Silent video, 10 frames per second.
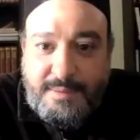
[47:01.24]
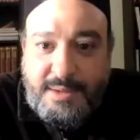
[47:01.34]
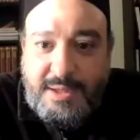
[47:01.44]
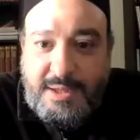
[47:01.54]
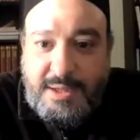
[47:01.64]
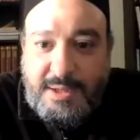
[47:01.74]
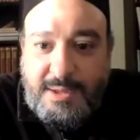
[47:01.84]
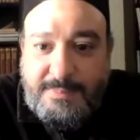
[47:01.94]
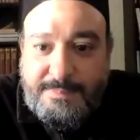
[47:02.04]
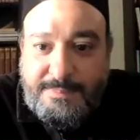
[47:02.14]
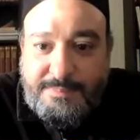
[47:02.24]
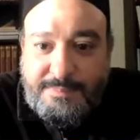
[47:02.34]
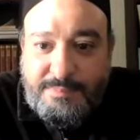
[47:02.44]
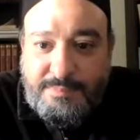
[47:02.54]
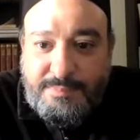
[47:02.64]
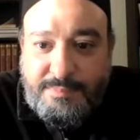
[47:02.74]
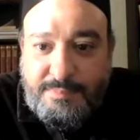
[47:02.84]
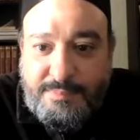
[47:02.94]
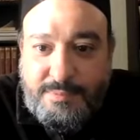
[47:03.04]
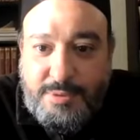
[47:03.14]
Um,
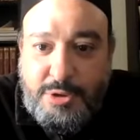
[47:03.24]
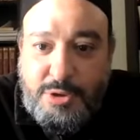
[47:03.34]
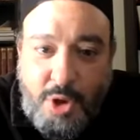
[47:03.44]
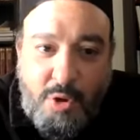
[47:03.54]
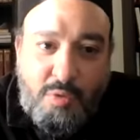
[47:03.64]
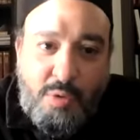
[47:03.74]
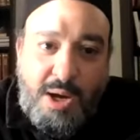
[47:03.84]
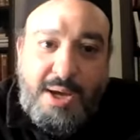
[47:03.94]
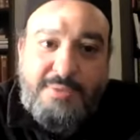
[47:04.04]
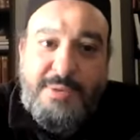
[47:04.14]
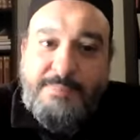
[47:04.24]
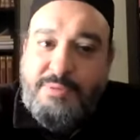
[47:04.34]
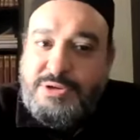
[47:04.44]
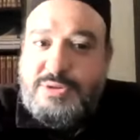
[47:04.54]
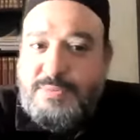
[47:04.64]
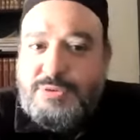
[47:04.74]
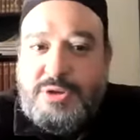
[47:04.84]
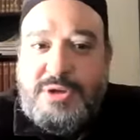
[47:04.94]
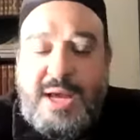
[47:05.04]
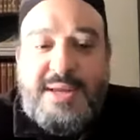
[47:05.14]
no, I, the principles
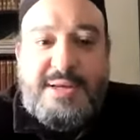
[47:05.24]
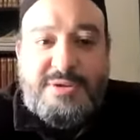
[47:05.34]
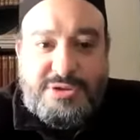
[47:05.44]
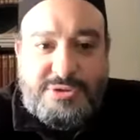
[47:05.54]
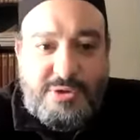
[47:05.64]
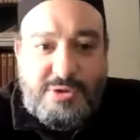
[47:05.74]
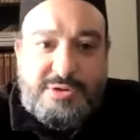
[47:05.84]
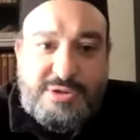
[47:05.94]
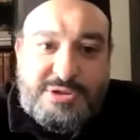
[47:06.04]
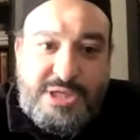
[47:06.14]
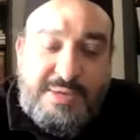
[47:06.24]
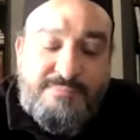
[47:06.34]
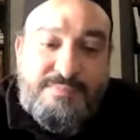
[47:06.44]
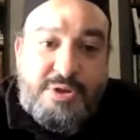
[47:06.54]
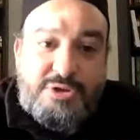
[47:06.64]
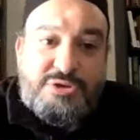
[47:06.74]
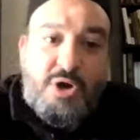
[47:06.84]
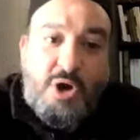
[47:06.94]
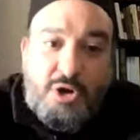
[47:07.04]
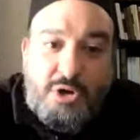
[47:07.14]
are not necessarily the same because
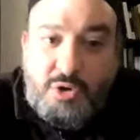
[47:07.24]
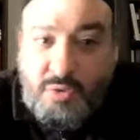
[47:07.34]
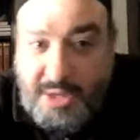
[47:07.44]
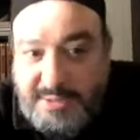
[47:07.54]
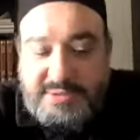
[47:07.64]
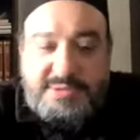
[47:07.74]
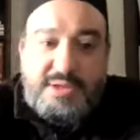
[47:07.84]
there are great